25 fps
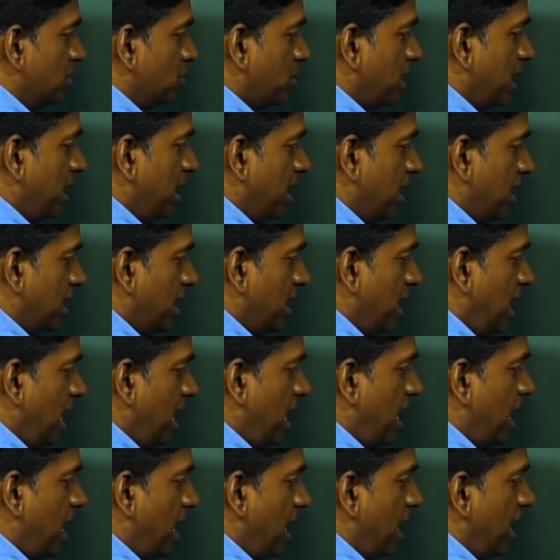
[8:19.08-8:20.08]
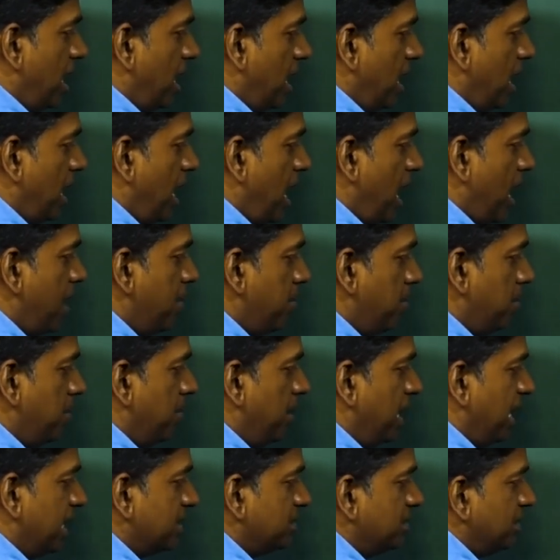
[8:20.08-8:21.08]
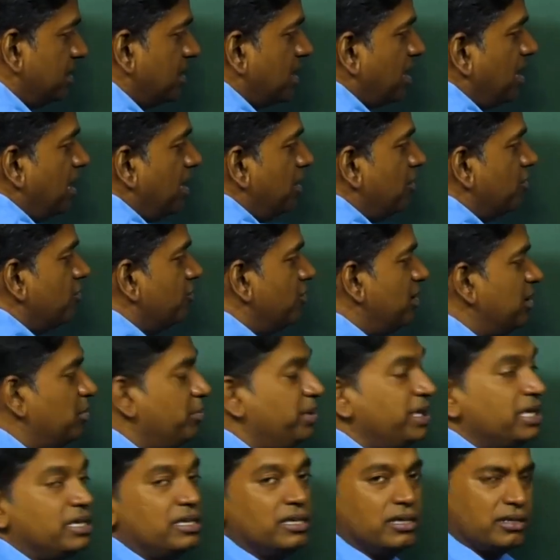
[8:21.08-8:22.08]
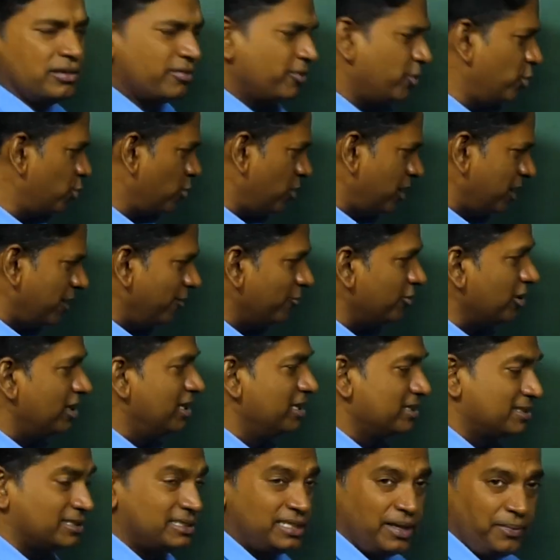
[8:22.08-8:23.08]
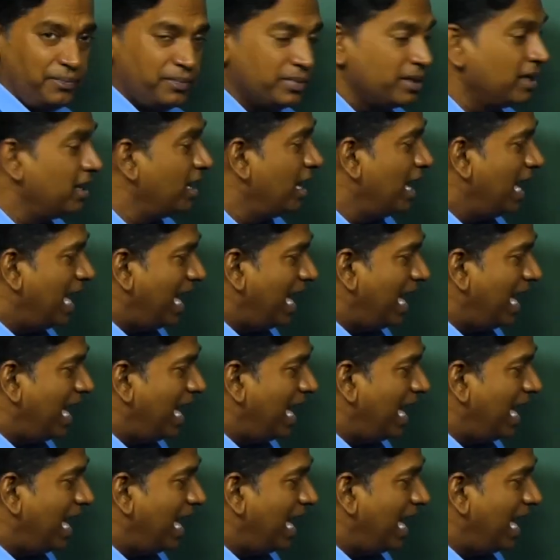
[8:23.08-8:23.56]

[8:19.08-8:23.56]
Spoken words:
okay, K, M, etc. will be here. You don't have to list them.